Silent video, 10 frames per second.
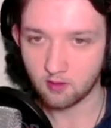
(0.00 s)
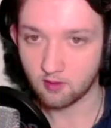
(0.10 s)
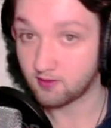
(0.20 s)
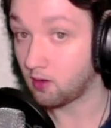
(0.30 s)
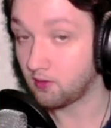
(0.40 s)

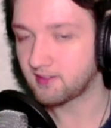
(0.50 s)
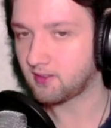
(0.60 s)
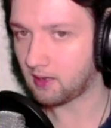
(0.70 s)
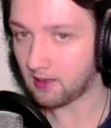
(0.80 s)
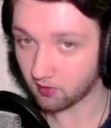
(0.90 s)
So these are
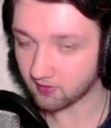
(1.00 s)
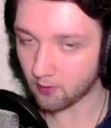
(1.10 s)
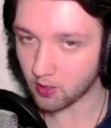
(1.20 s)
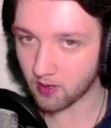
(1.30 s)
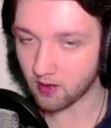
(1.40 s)
the levels that
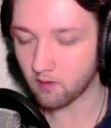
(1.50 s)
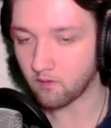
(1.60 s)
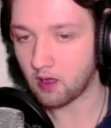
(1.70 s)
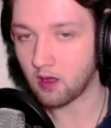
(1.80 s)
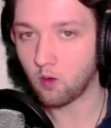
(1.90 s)
we went
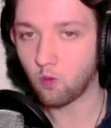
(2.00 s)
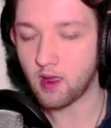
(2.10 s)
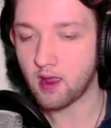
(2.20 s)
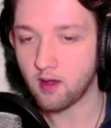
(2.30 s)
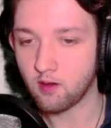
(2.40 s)
over
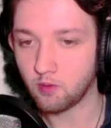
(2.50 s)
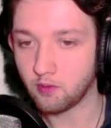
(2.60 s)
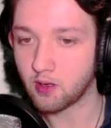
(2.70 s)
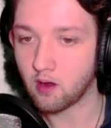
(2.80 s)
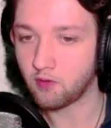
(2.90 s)
when we
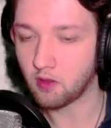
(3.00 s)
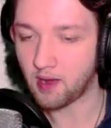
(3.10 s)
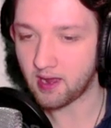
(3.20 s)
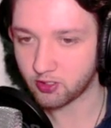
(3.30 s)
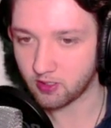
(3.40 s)
were going through the
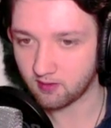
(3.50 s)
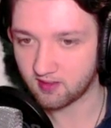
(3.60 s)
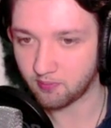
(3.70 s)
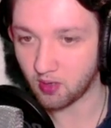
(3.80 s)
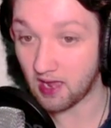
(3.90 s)
patch notes,
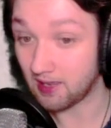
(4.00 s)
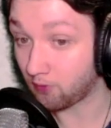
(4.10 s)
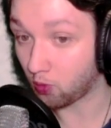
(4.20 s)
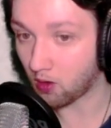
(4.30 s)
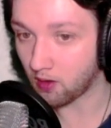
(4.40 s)
but at
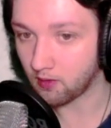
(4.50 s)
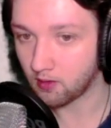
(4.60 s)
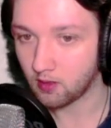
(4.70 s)
level 1